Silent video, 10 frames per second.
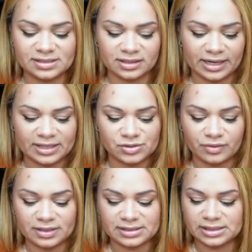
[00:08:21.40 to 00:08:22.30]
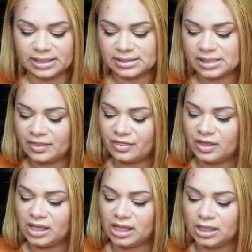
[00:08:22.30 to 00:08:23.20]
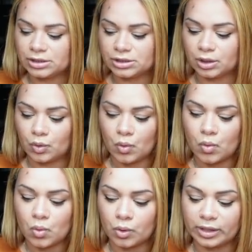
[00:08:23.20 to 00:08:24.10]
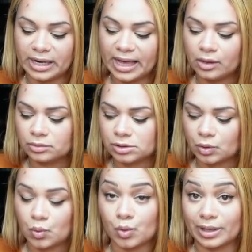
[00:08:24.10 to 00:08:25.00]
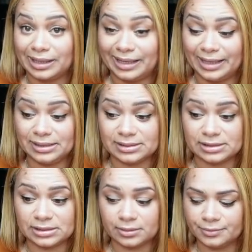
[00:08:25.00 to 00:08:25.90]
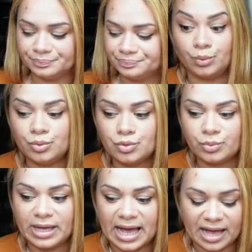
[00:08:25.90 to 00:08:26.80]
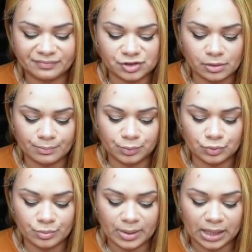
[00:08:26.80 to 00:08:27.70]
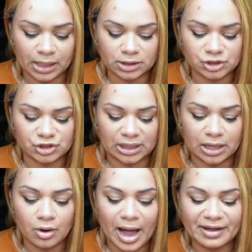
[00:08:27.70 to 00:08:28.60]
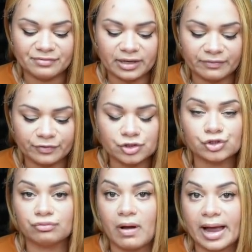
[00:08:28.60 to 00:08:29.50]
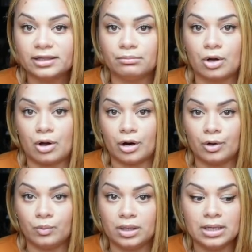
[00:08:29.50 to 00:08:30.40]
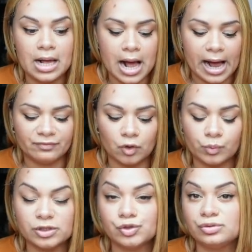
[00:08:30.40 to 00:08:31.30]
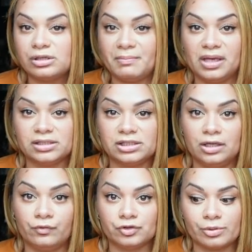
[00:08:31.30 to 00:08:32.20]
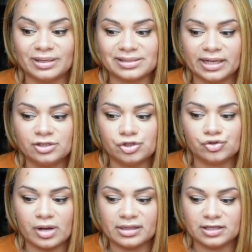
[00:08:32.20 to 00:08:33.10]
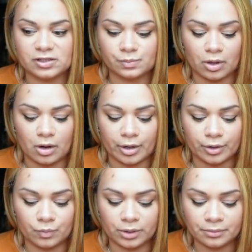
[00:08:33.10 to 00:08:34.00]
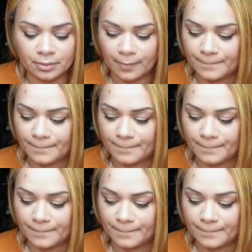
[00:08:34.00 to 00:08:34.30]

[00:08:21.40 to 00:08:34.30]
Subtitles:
look like. So this is the decor, nail decor kits. Ooh, we have some blooming gel. I've never tried the McCart one. I've always used the Mia Secret, so I'm excited to try this McCart one.